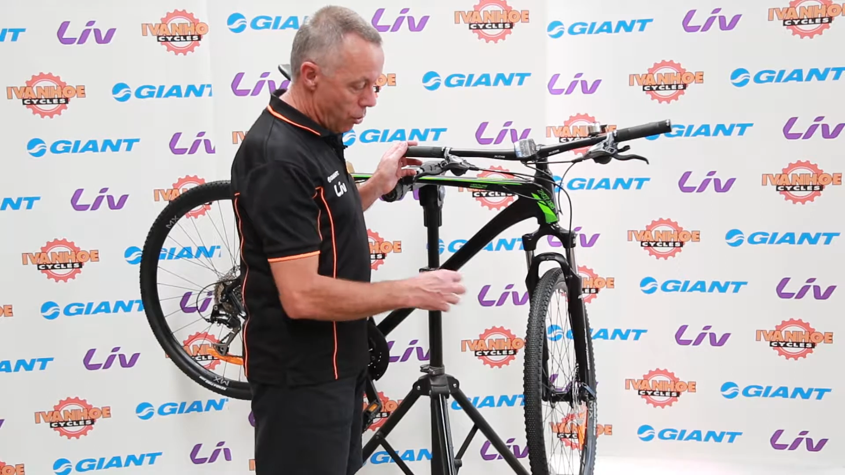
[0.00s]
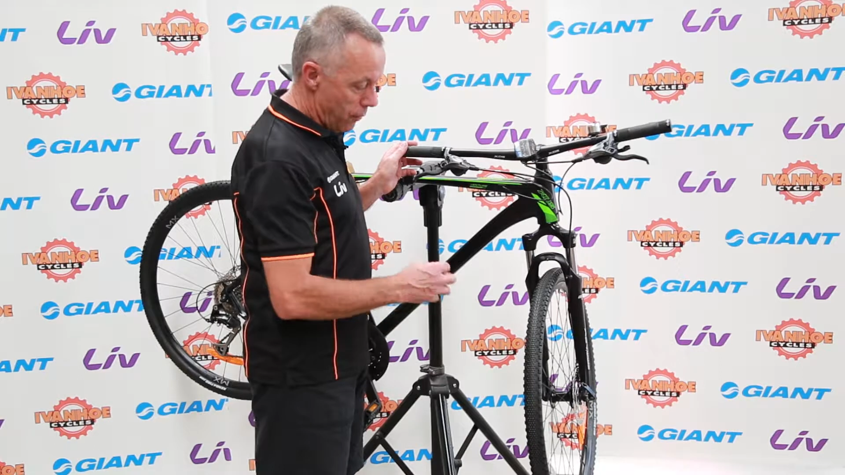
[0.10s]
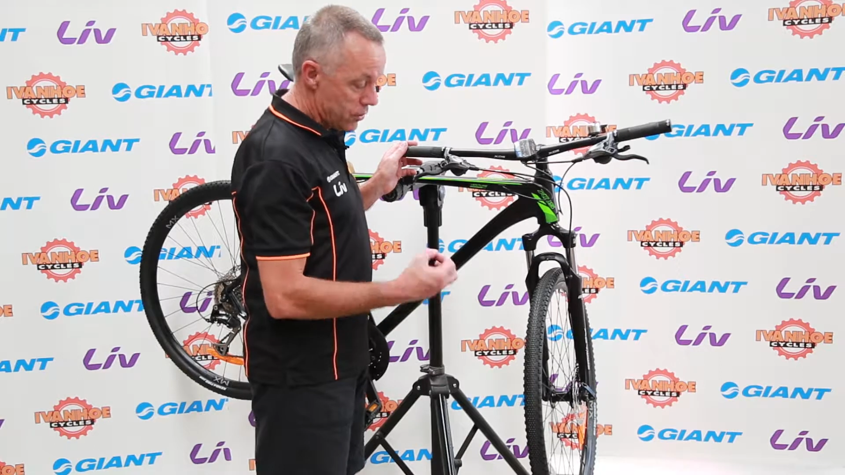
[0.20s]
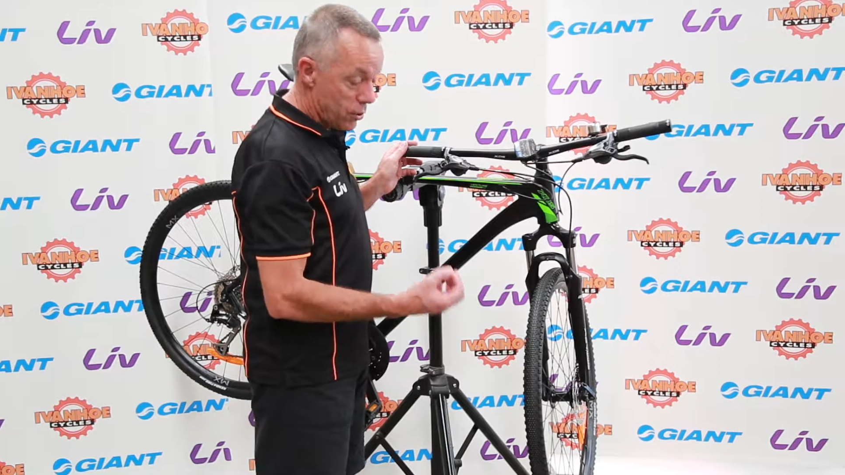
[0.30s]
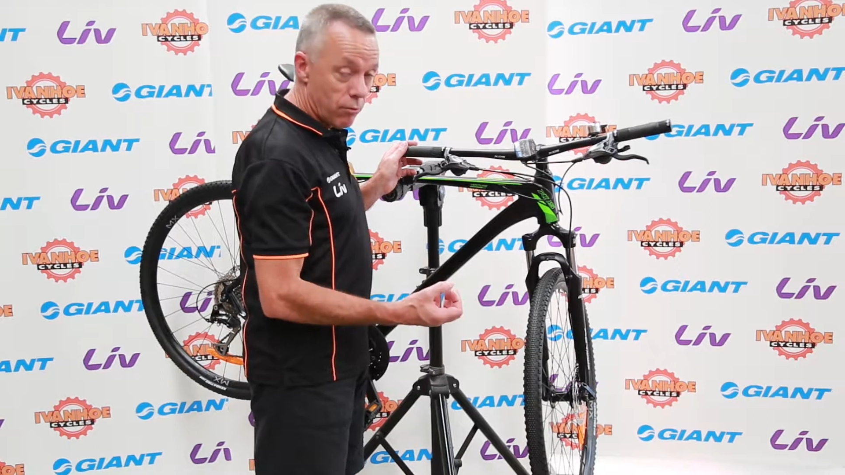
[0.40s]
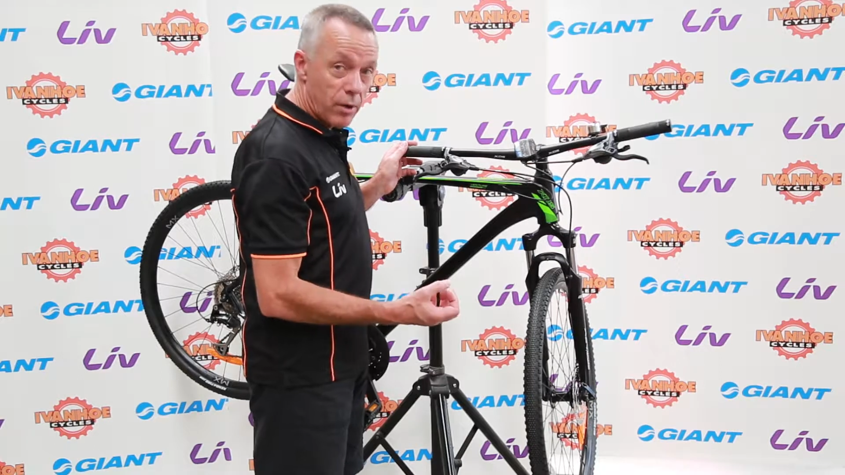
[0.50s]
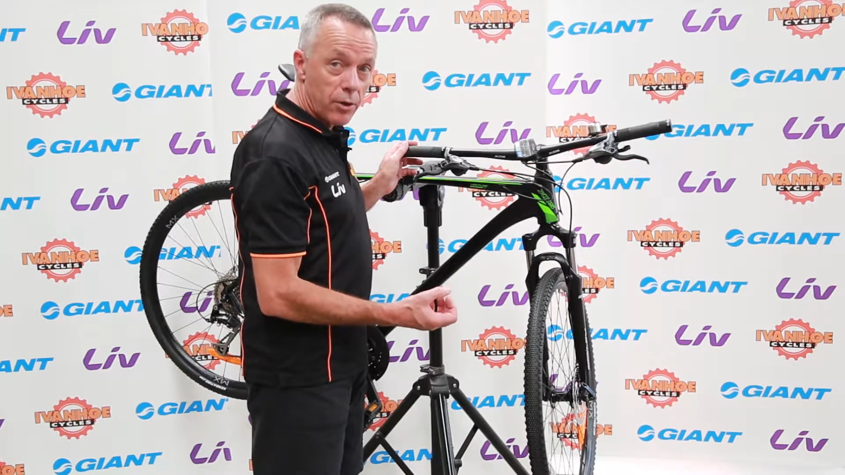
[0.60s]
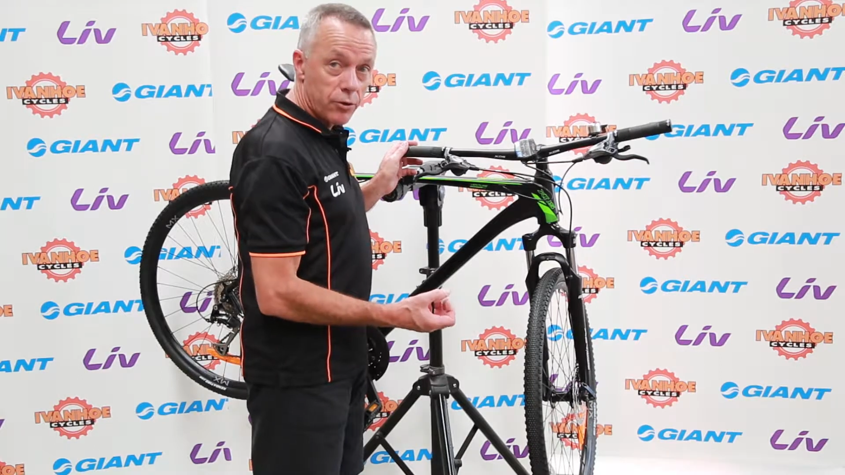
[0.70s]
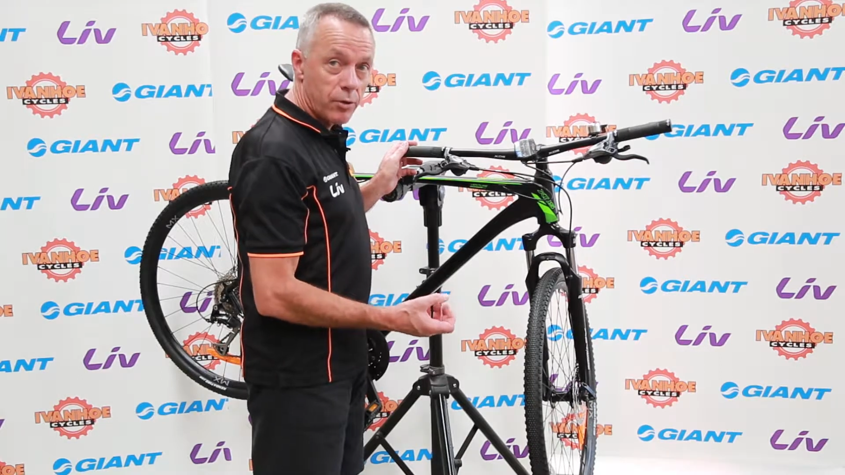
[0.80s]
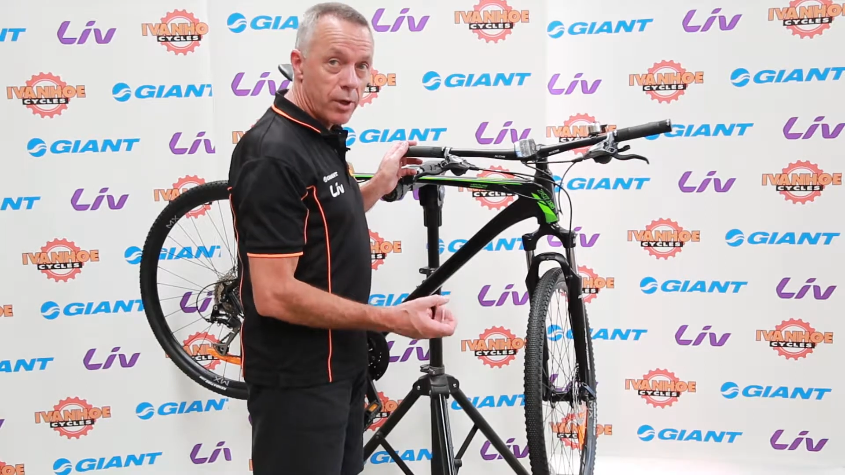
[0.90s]
or if it's on a
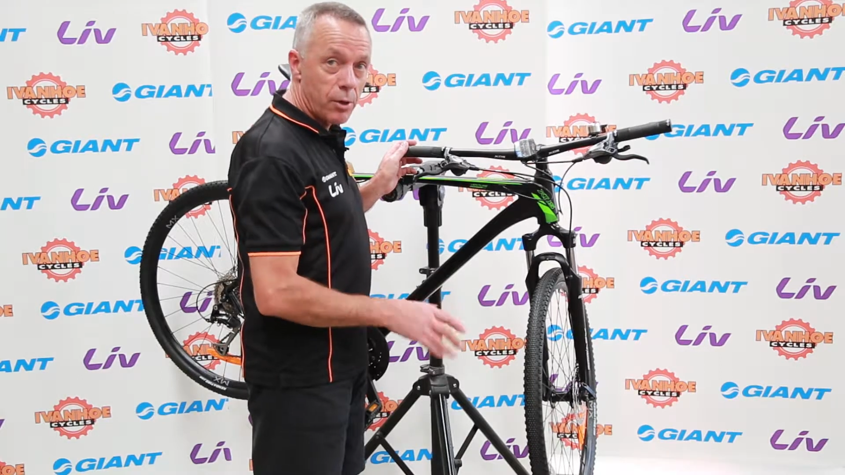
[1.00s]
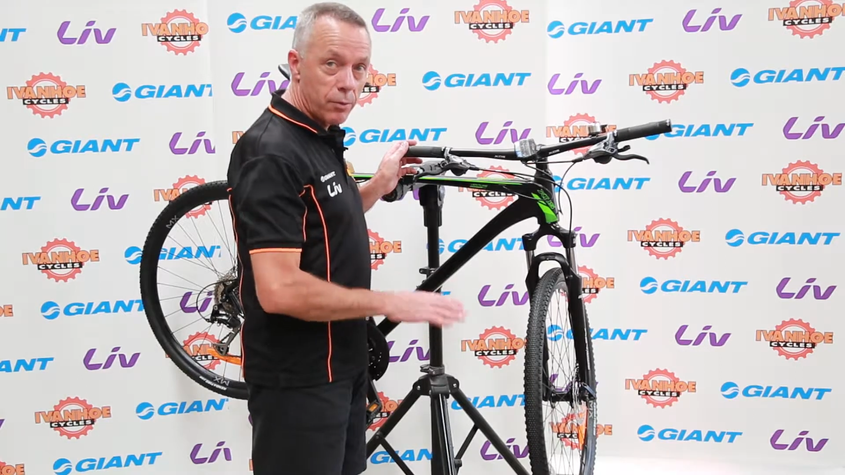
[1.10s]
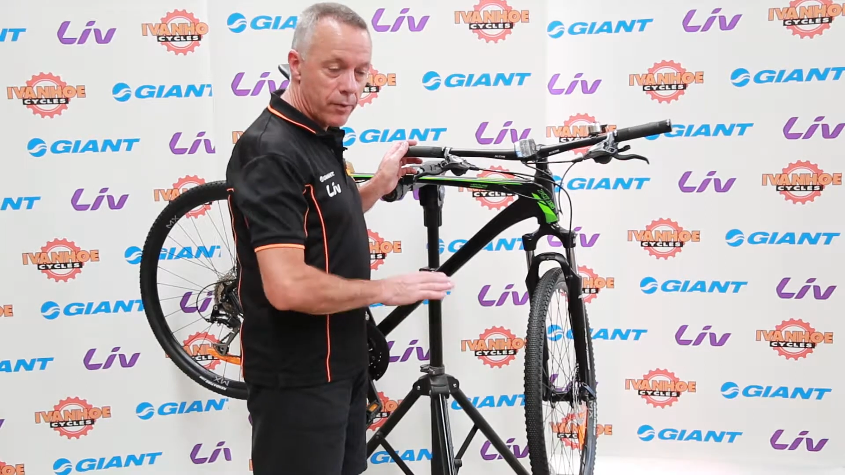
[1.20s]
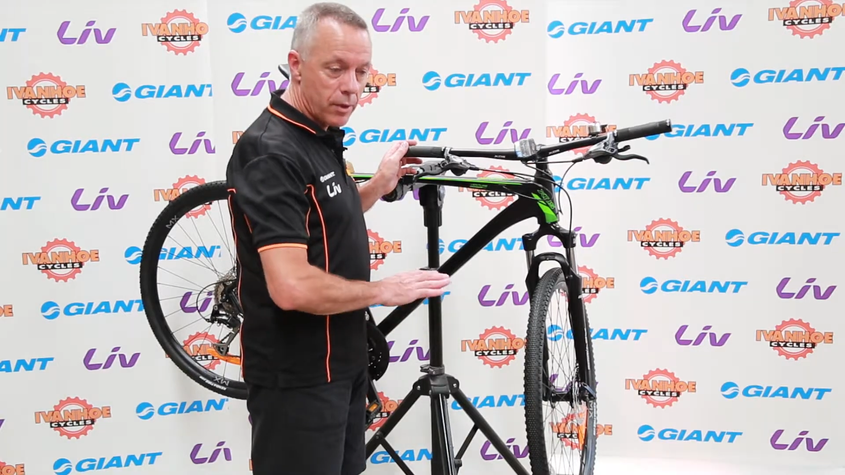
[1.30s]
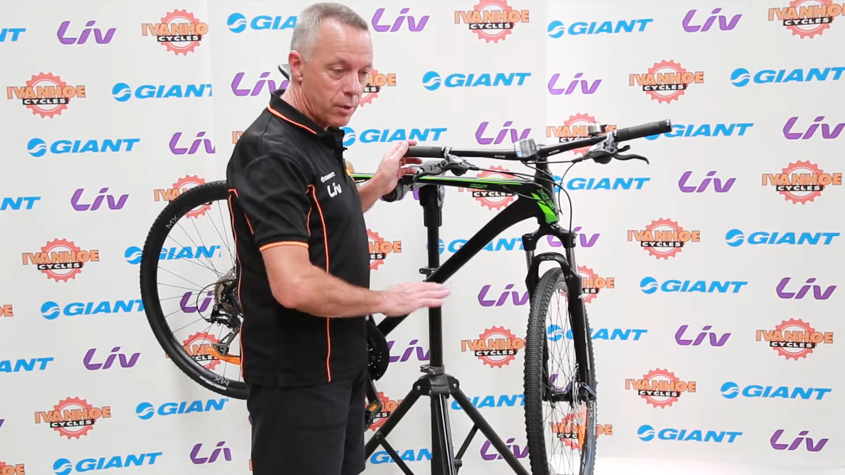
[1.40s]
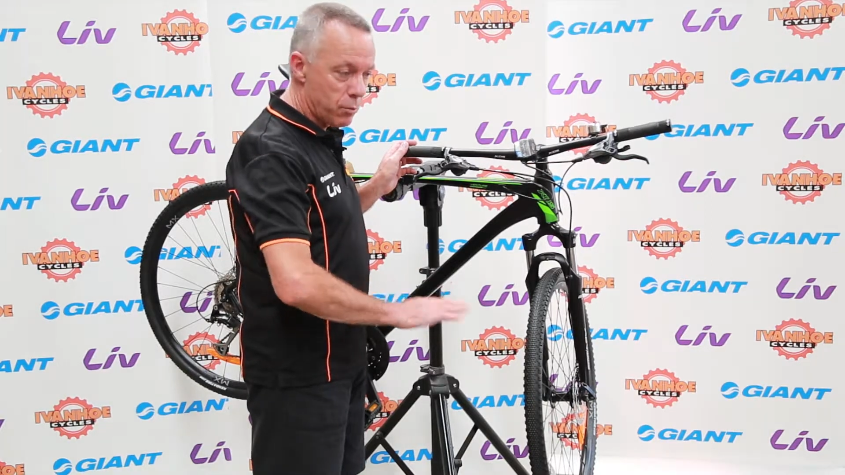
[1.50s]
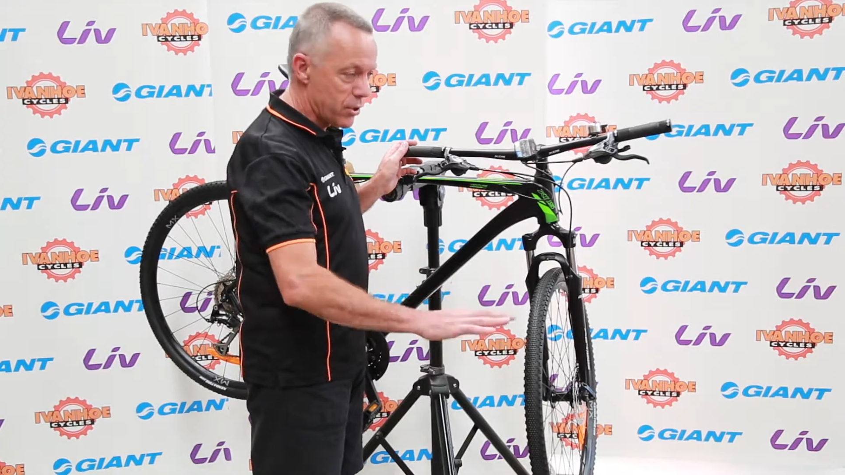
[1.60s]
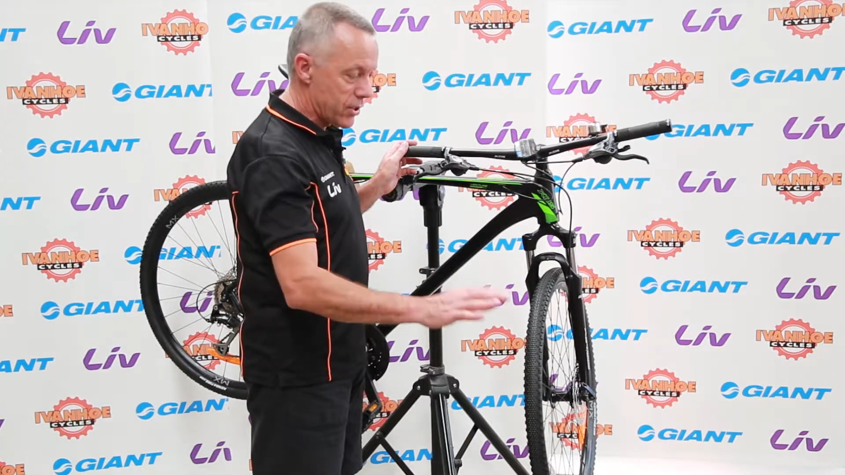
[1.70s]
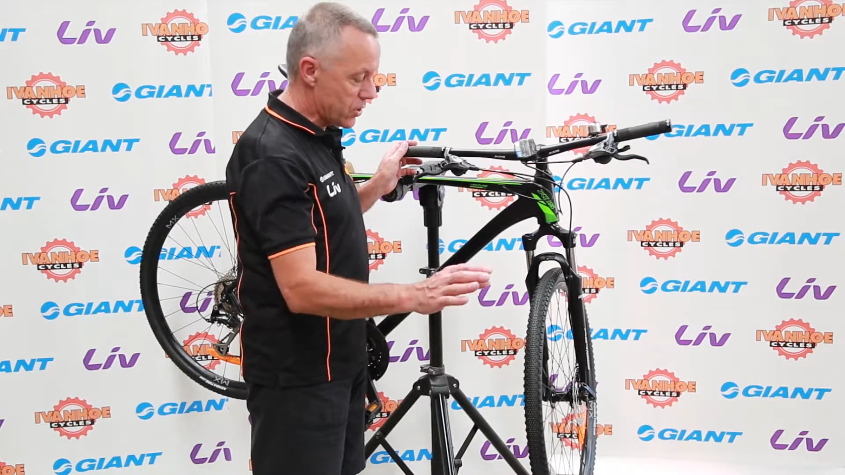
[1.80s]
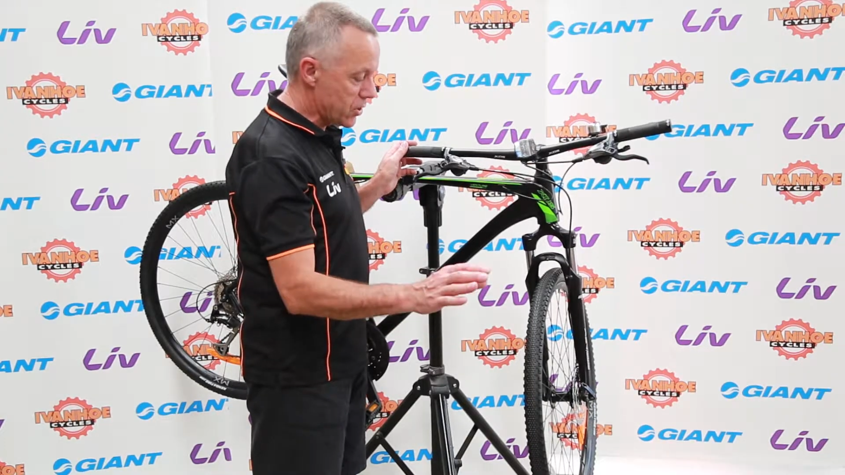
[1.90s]
rail trail with a
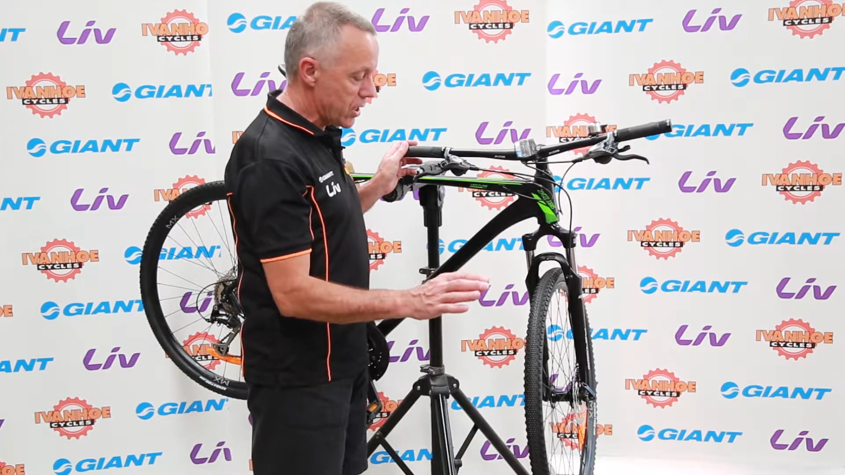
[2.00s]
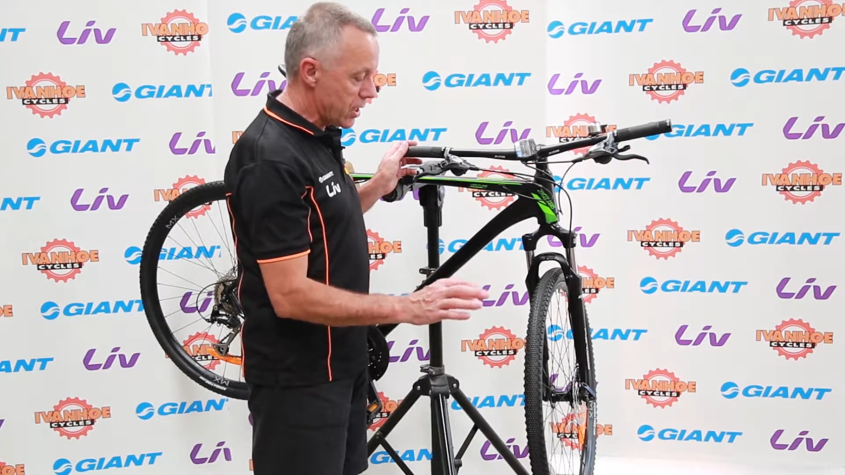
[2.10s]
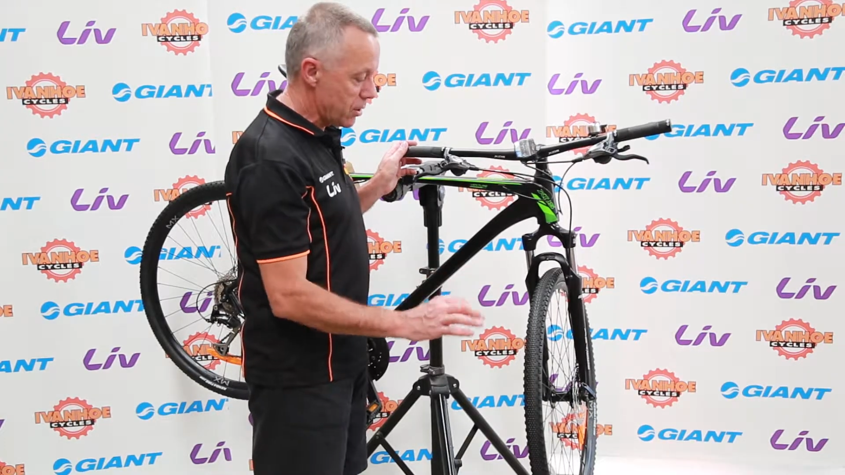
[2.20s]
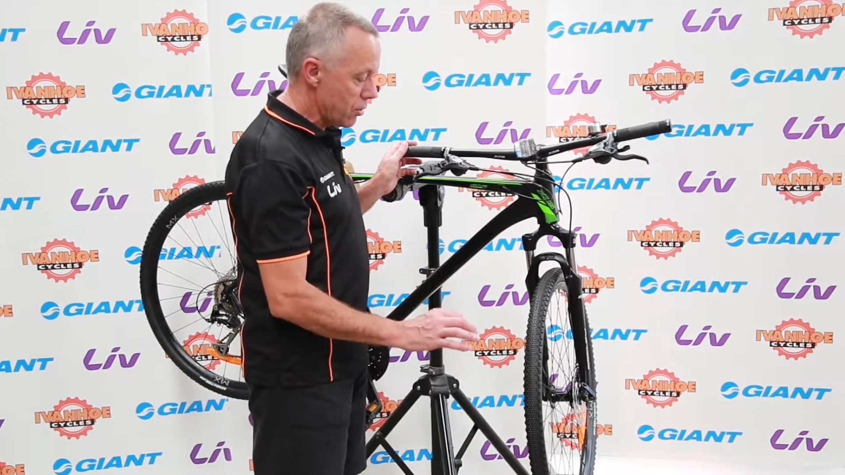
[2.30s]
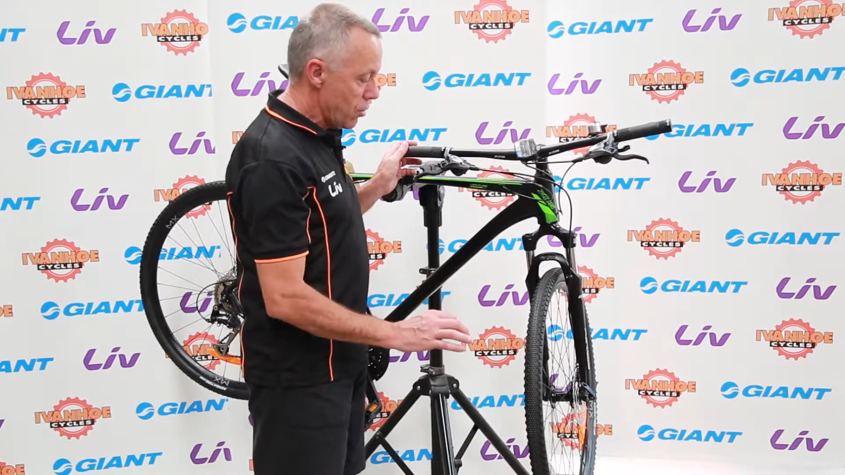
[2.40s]
compressed sand,